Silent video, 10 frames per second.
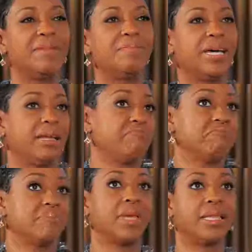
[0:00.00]

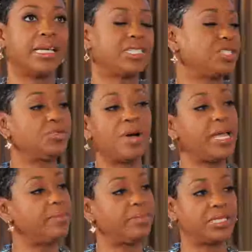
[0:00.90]
But that's just who I
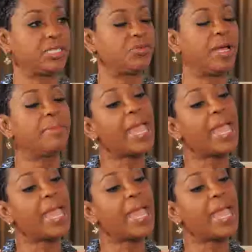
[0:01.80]
am. That's just who I am.